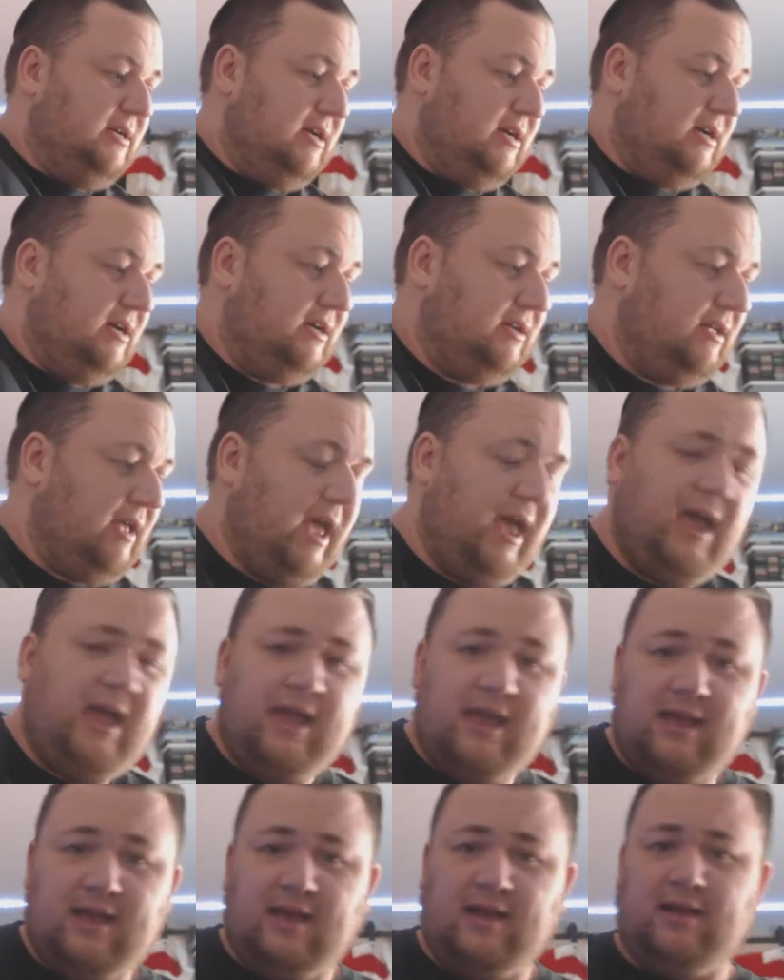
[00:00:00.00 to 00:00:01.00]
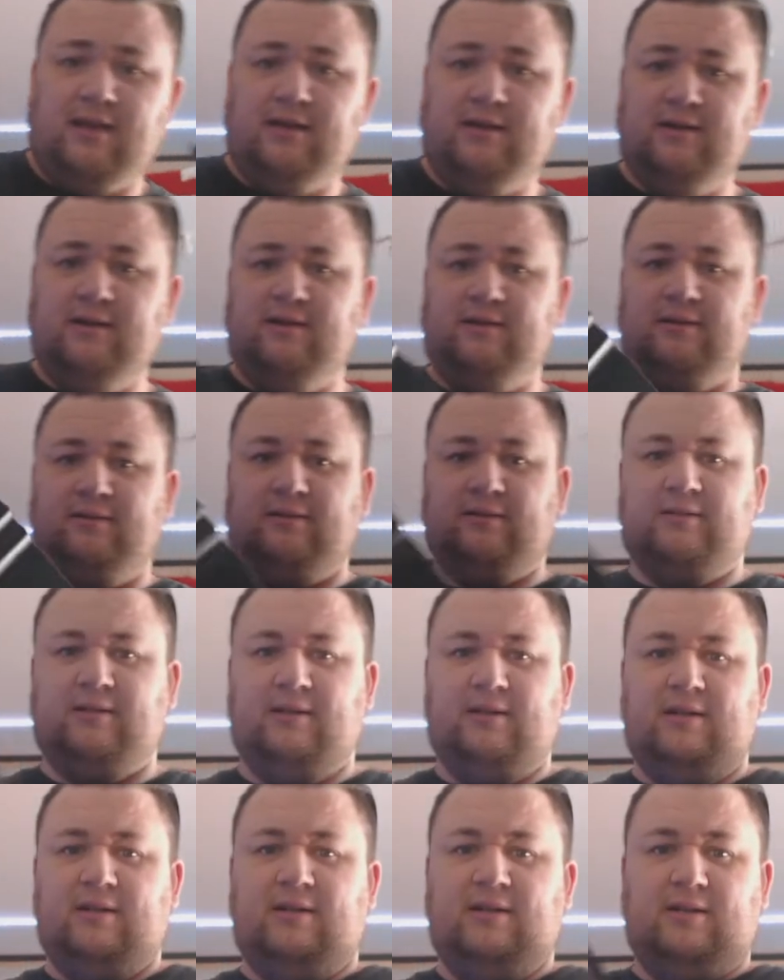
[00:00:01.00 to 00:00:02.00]
A,
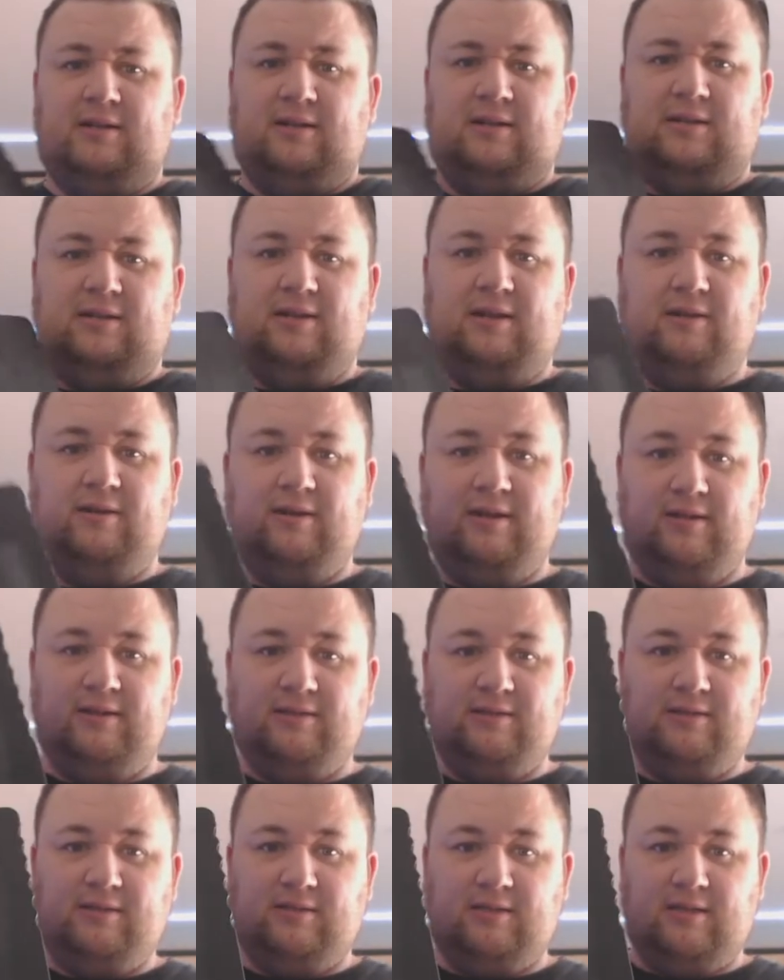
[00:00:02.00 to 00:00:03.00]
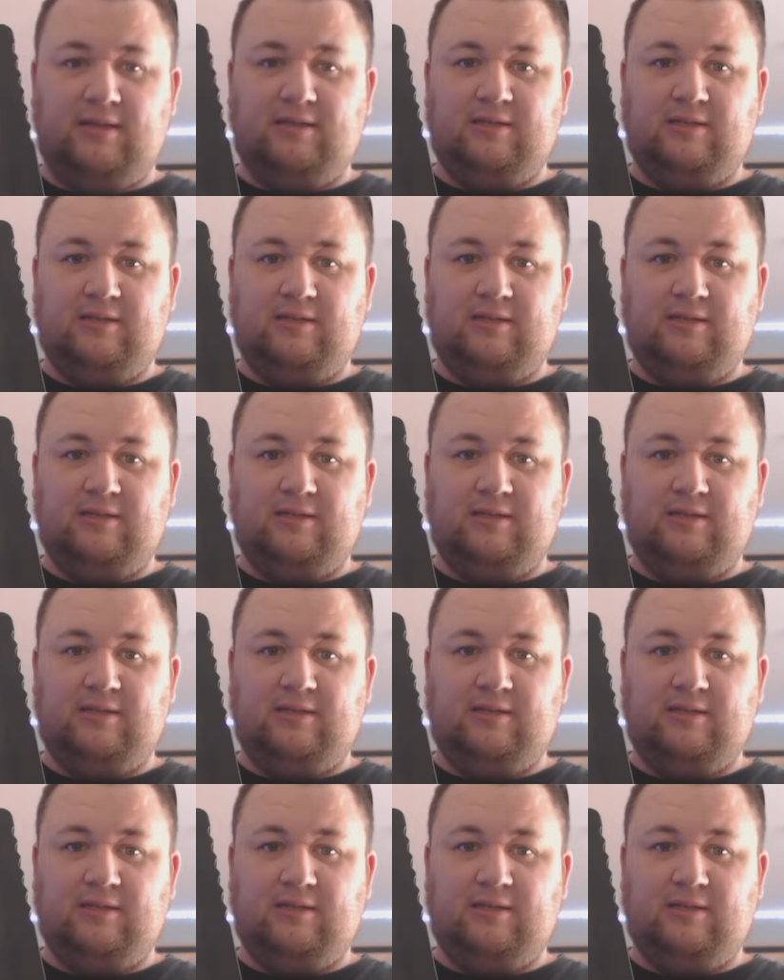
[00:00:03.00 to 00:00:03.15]
here it is.